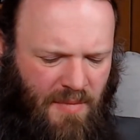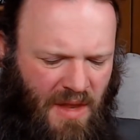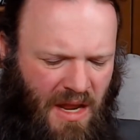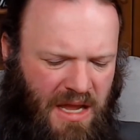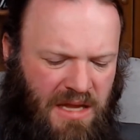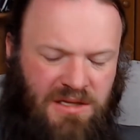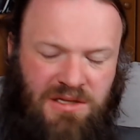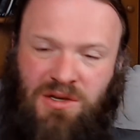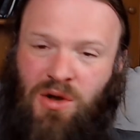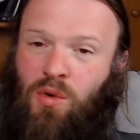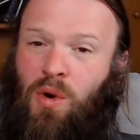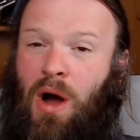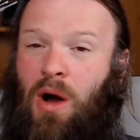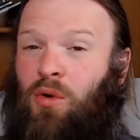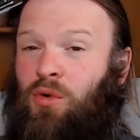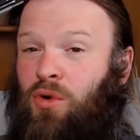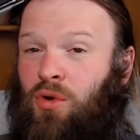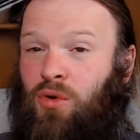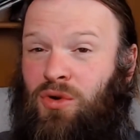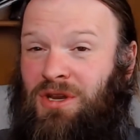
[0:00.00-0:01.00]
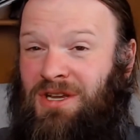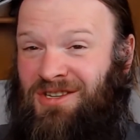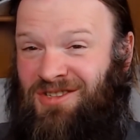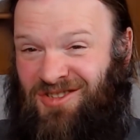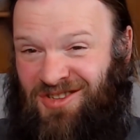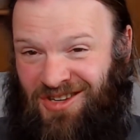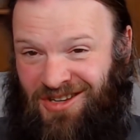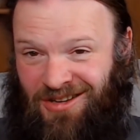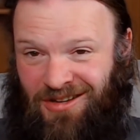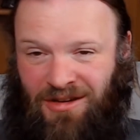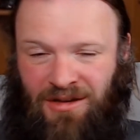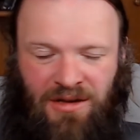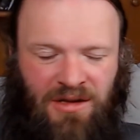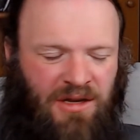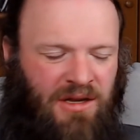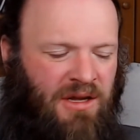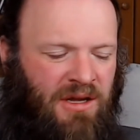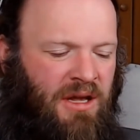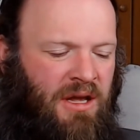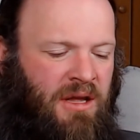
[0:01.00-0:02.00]
So how good is he?
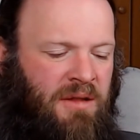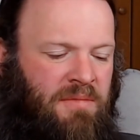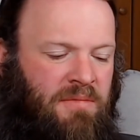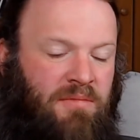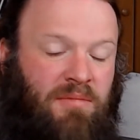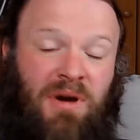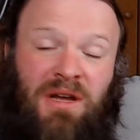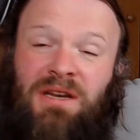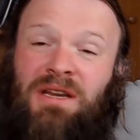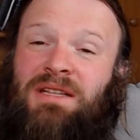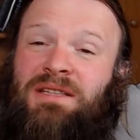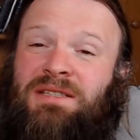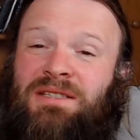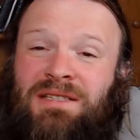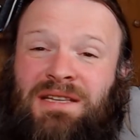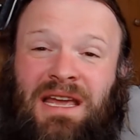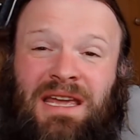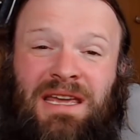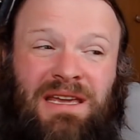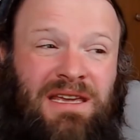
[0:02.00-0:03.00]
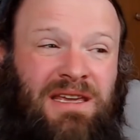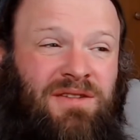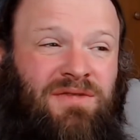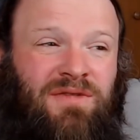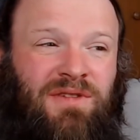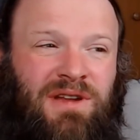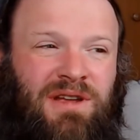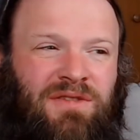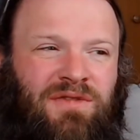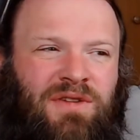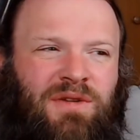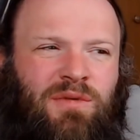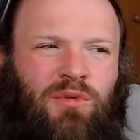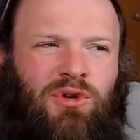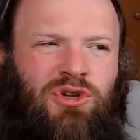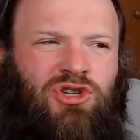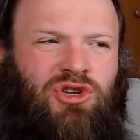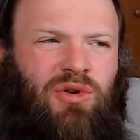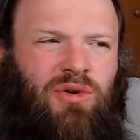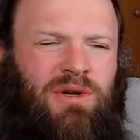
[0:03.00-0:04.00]
But let's say, even if he
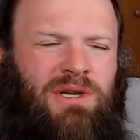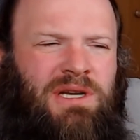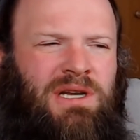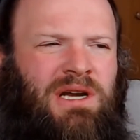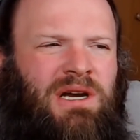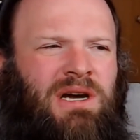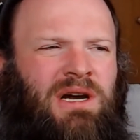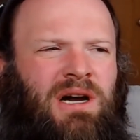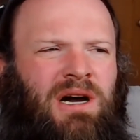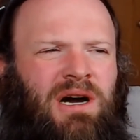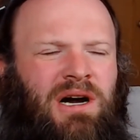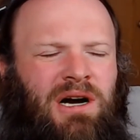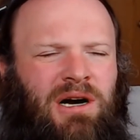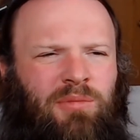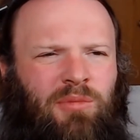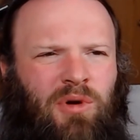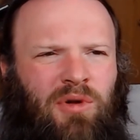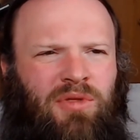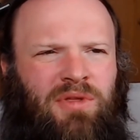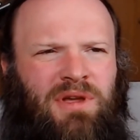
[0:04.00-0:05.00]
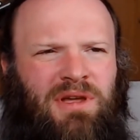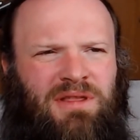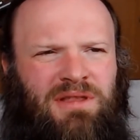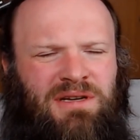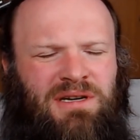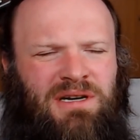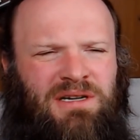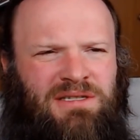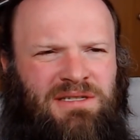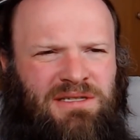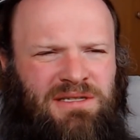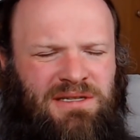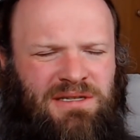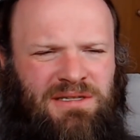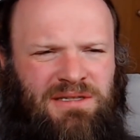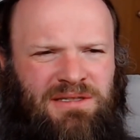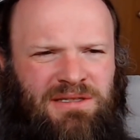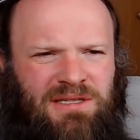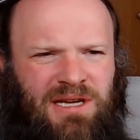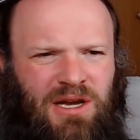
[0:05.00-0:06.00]
would join, on the other
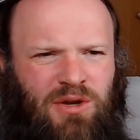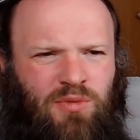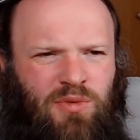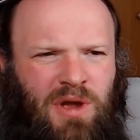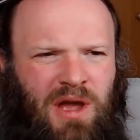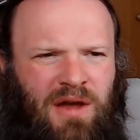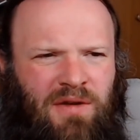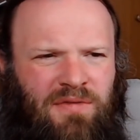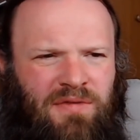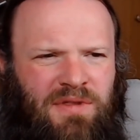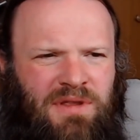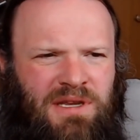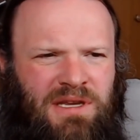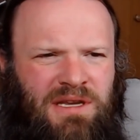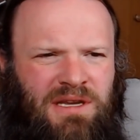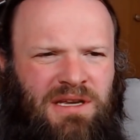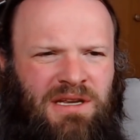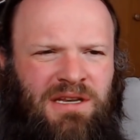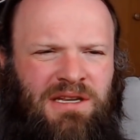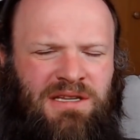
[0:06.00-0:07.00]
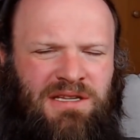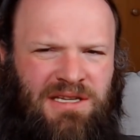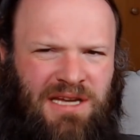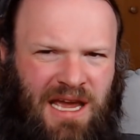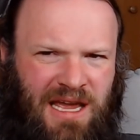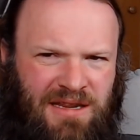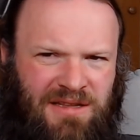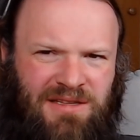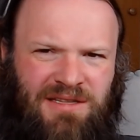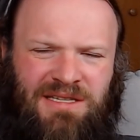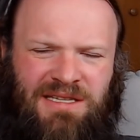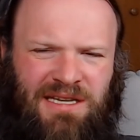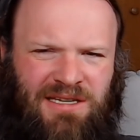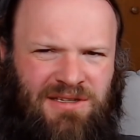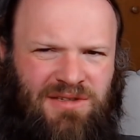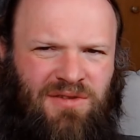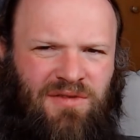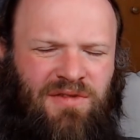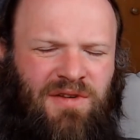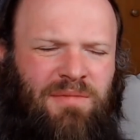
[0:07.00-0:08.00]
side we have the Elite 10,
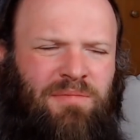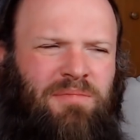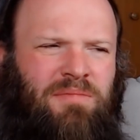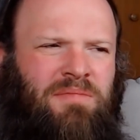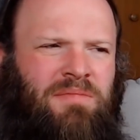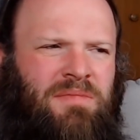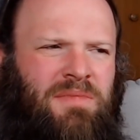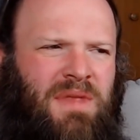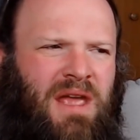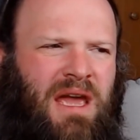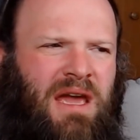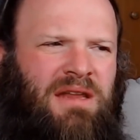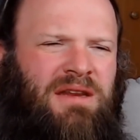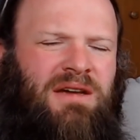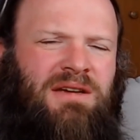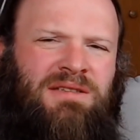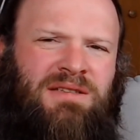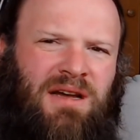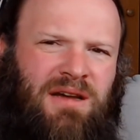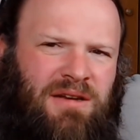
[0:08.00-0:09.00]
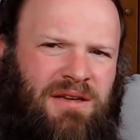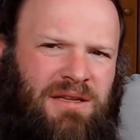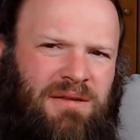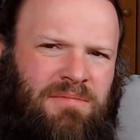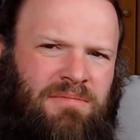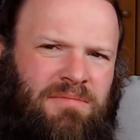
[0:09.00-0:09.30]
six of them, and Azani.